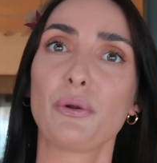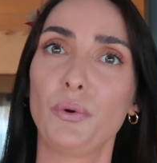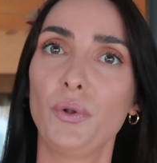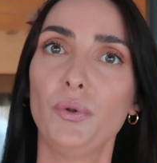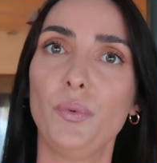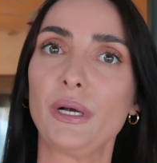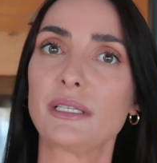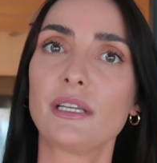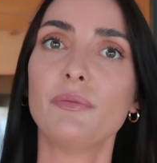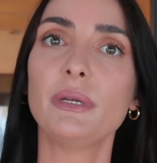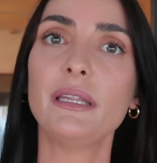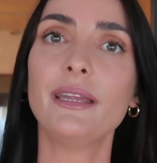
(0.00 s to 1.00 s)
all whilst
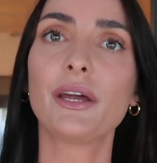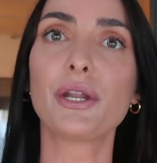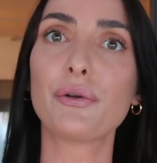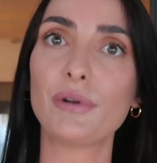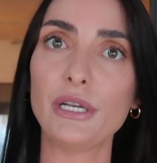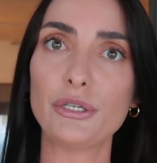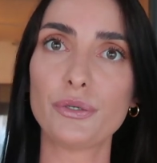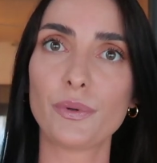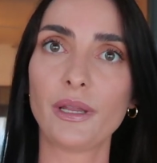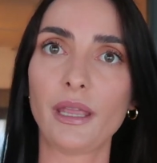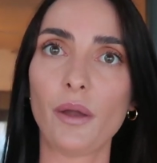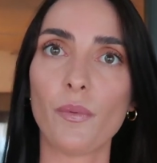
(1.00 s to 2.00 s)
I've been here, and I really do
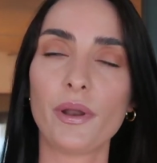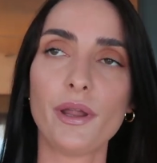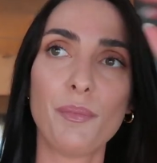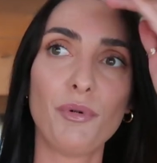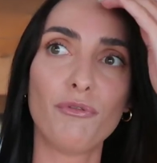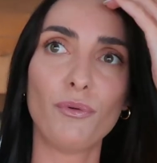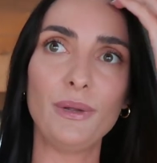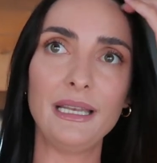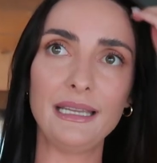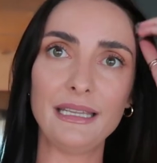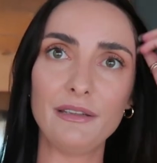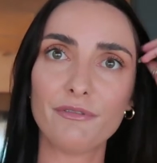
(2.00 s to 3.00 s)
want to get one before we
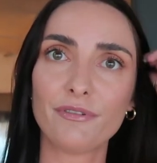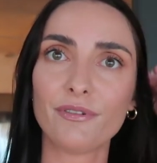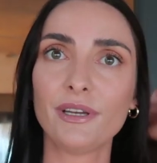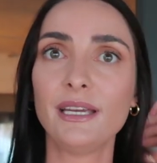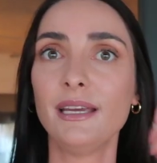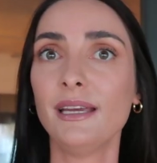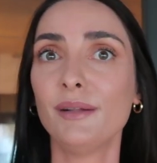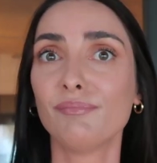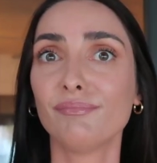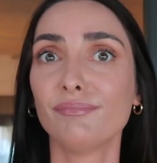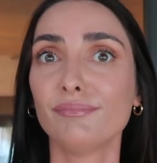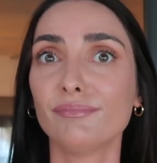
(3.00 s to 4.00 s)
leave
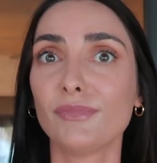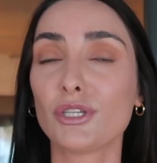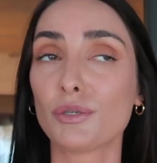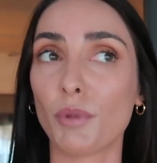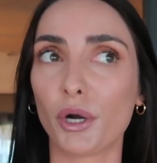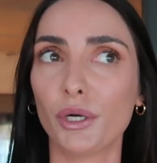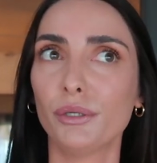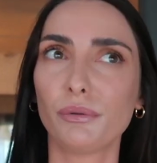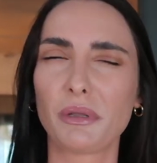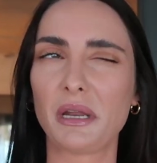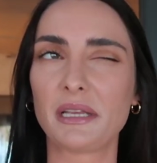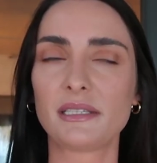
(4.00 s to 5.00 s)
tomorrow or
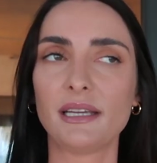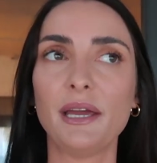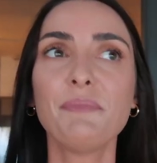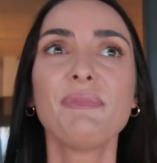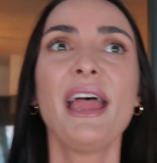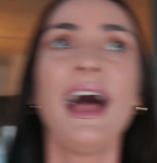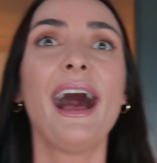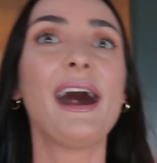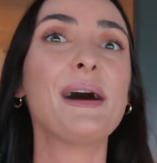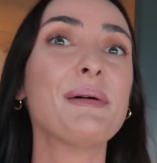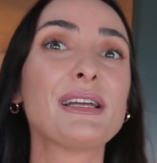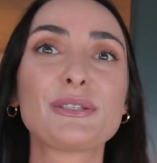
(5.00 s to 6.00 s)
the next day.
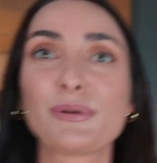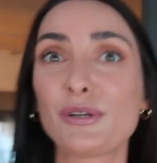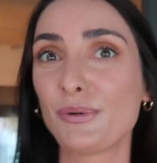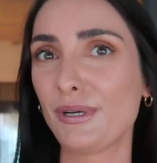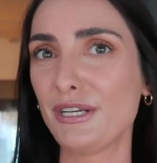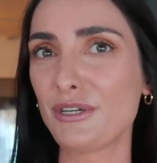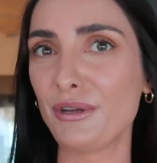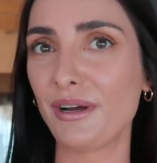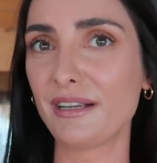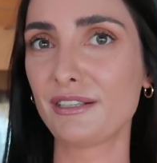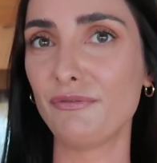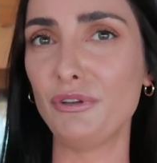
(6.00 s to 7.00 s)
I just wanted to quickly show you
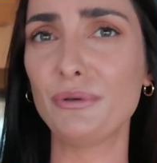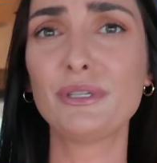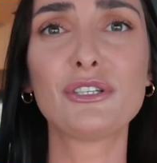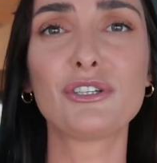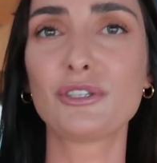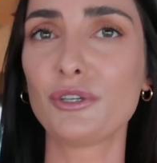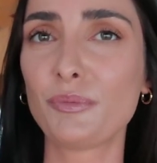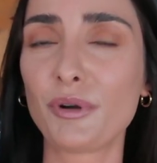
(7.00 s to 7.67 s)
guys the view. It's just so